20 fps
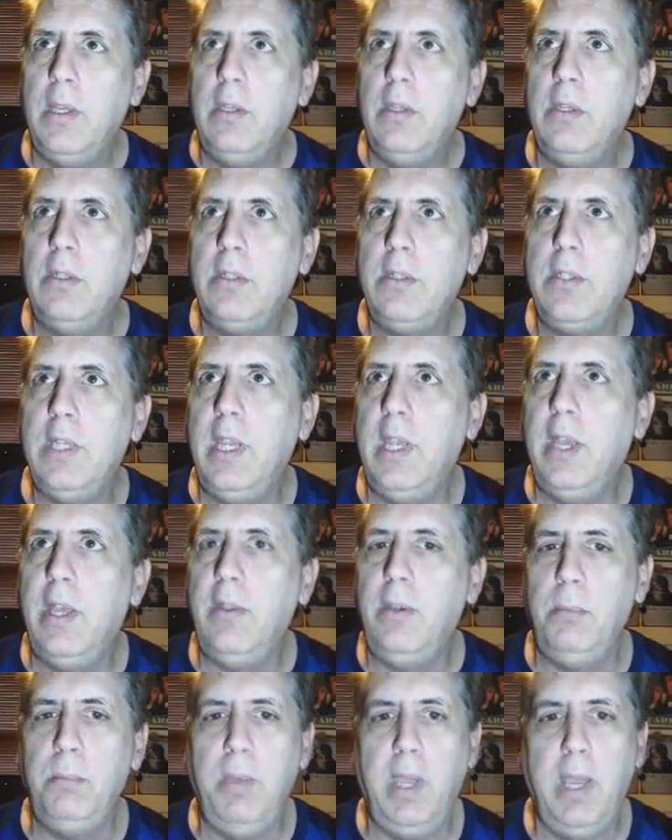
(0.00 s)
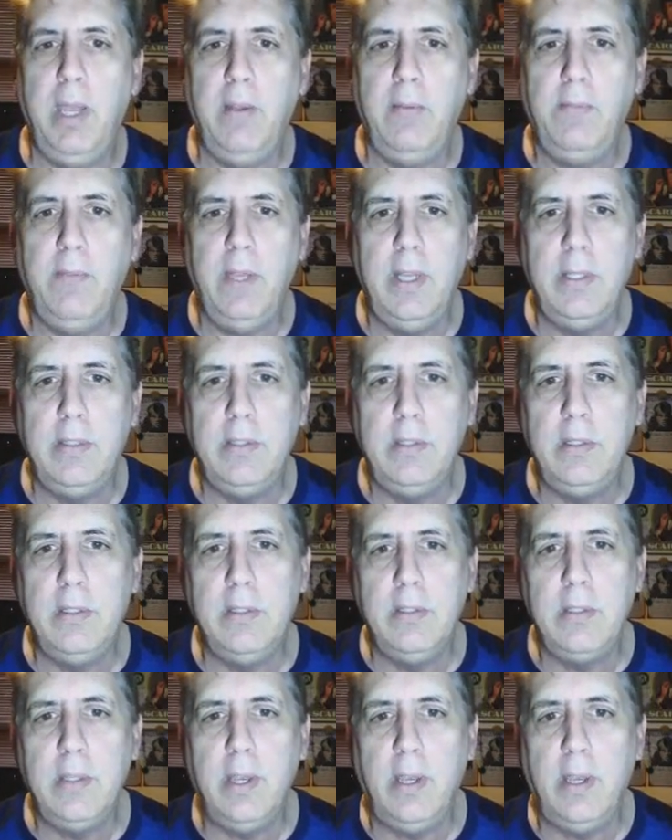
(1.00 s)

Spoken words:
You'll see other benefits because